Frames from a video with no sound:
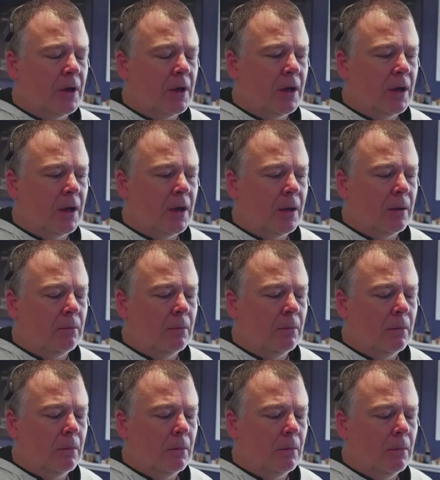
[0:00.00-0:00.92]

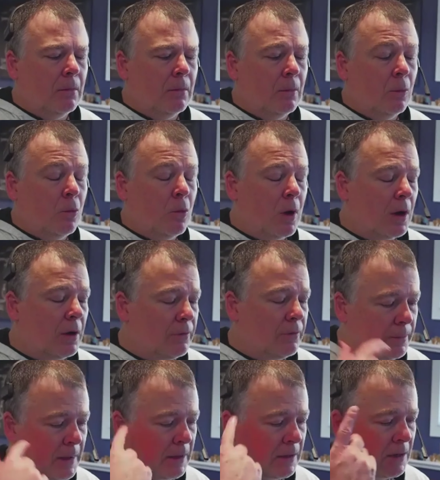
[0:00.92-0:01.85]
One of
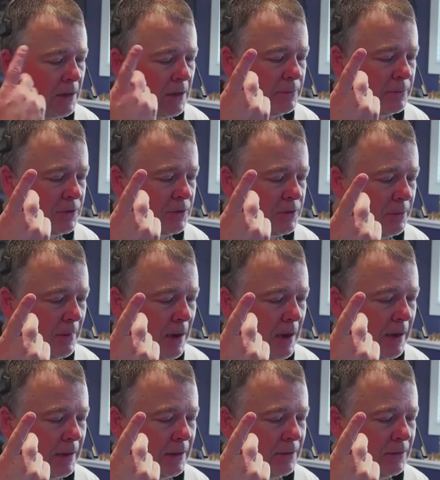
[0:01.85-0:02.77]
them that comes to
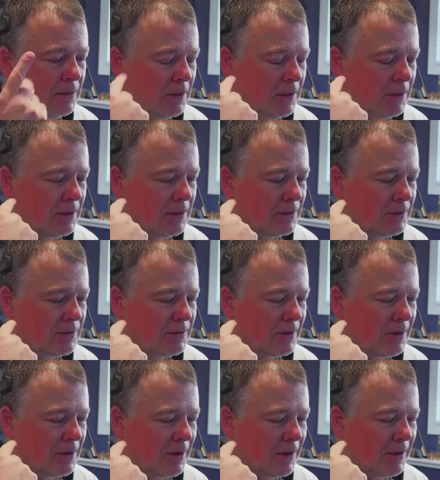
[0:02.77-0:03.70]
mind
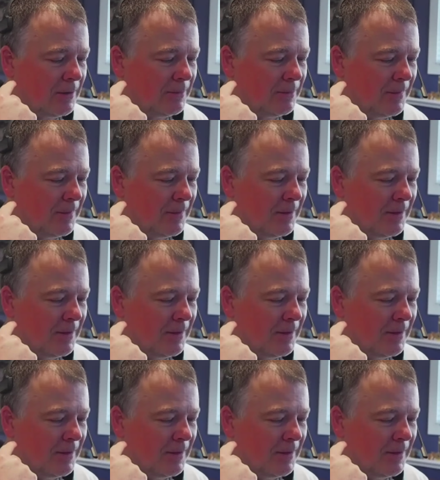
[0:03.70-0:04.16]
is our